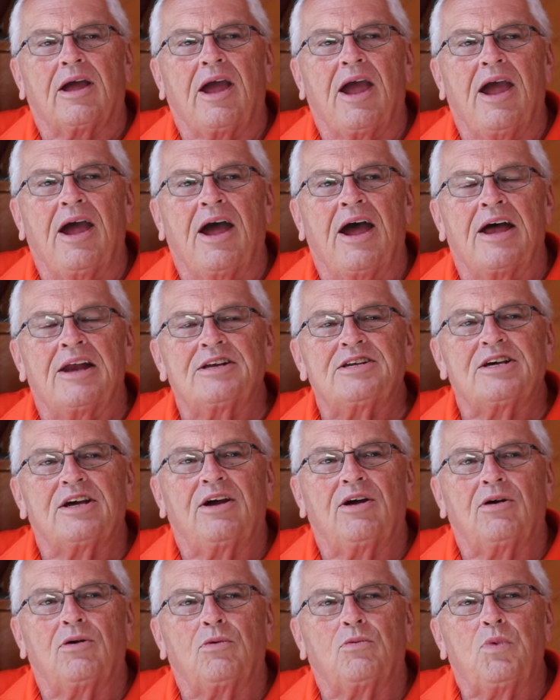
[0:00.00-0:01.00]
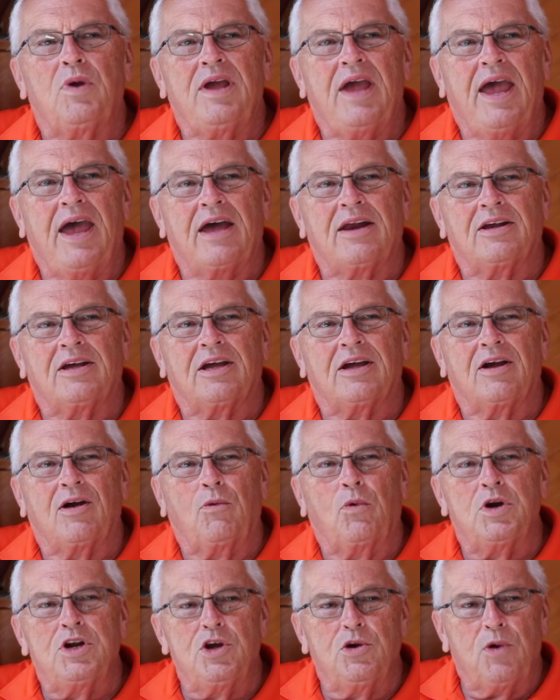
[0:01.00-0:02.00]
And we had,
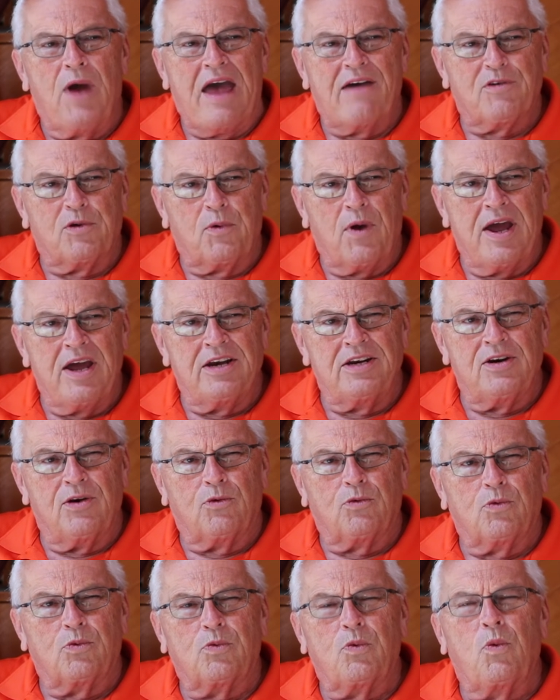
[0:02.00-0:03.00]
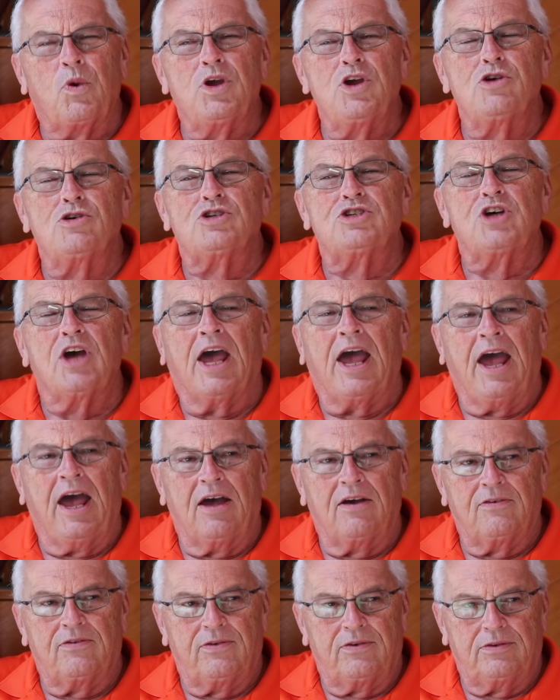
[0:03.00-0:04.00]
when you have a rain, we used to
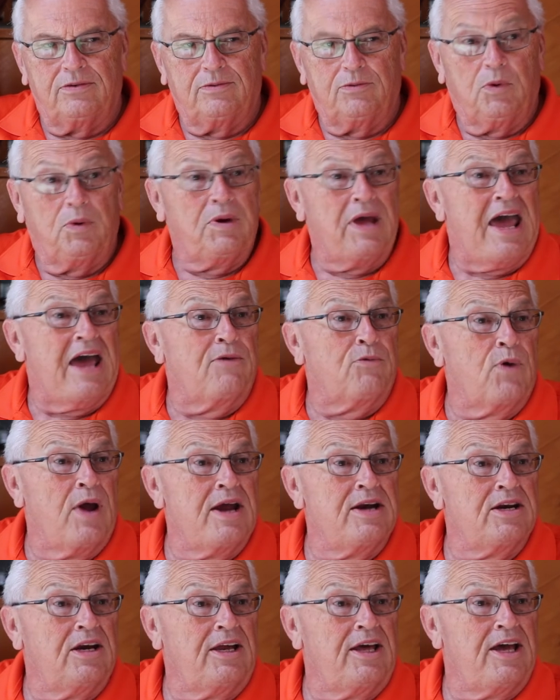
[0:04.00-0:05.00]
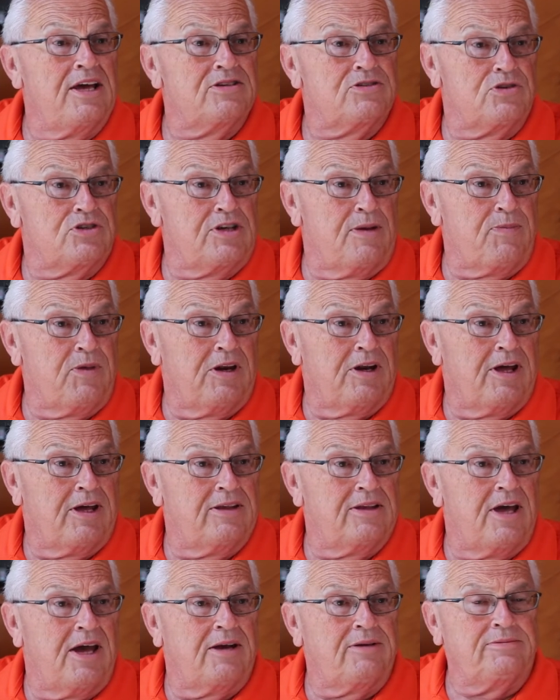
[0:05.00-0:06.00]
have, when they had rain delays or something like
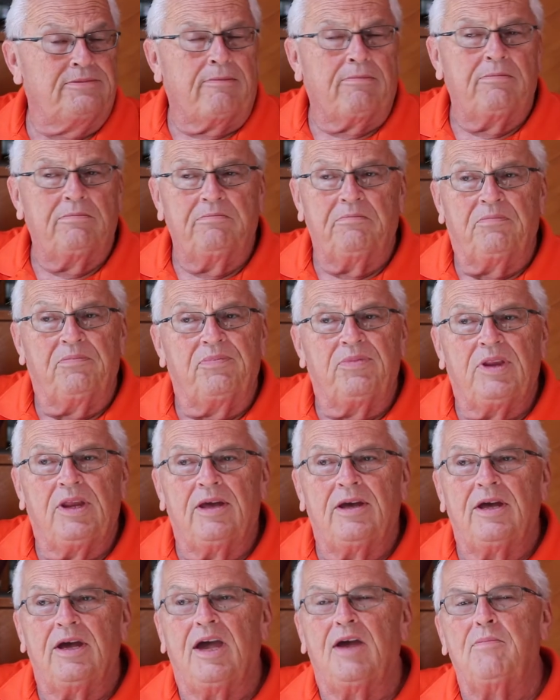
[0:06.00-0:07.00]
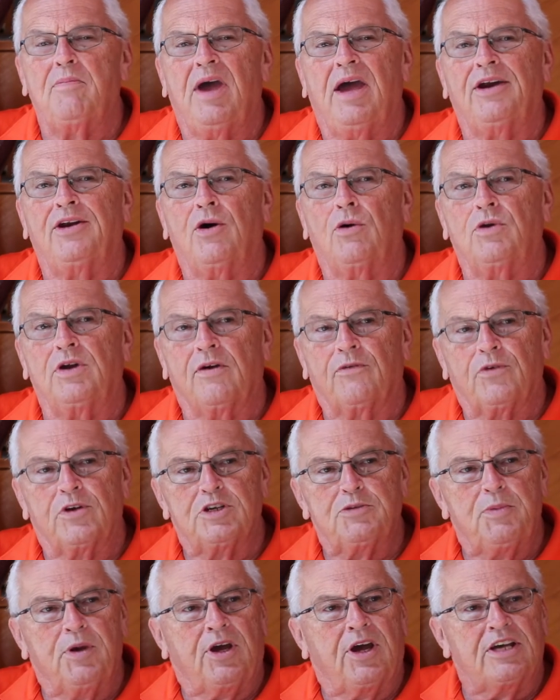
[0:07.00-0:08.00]
that, it made no
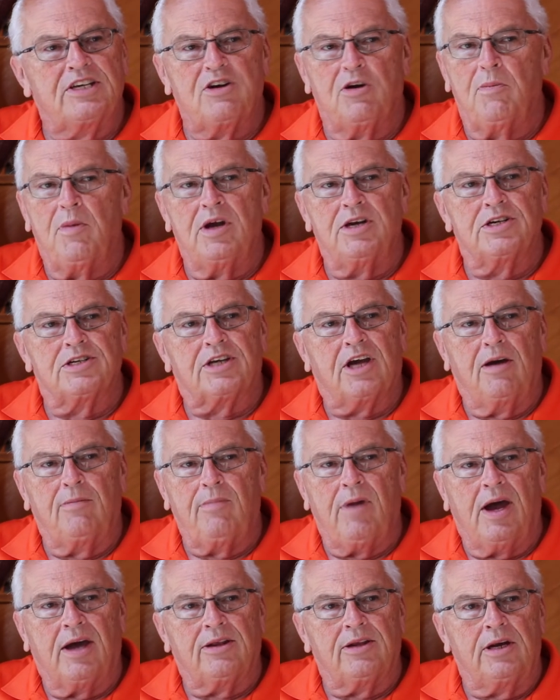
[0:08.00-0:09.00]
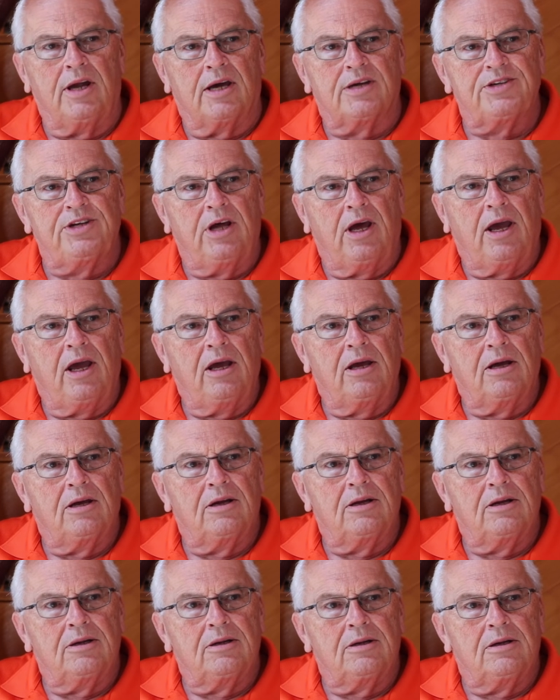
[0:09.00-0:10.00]
difference because everybody just come back the next day
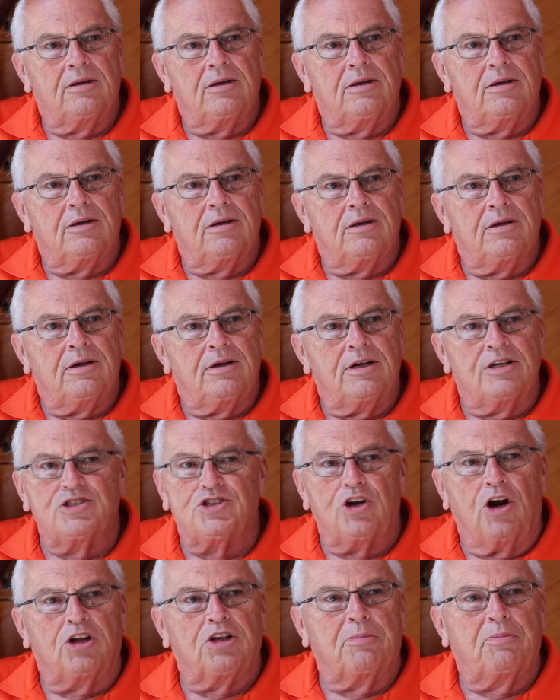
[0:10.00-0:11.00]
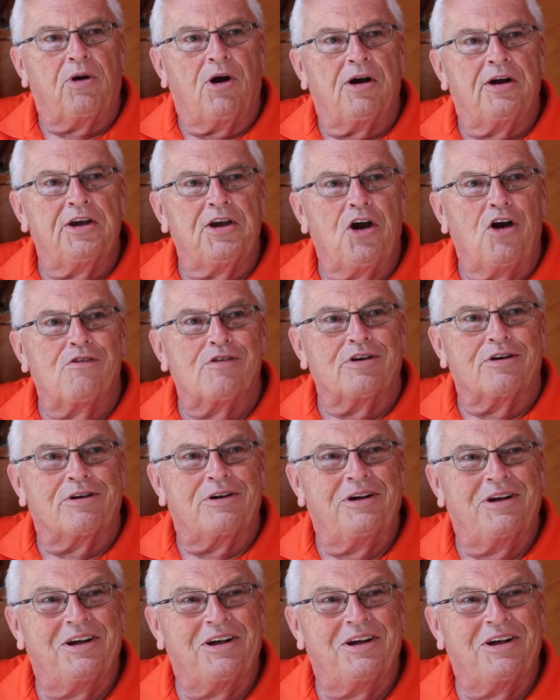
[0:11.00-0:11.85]
and start the party over.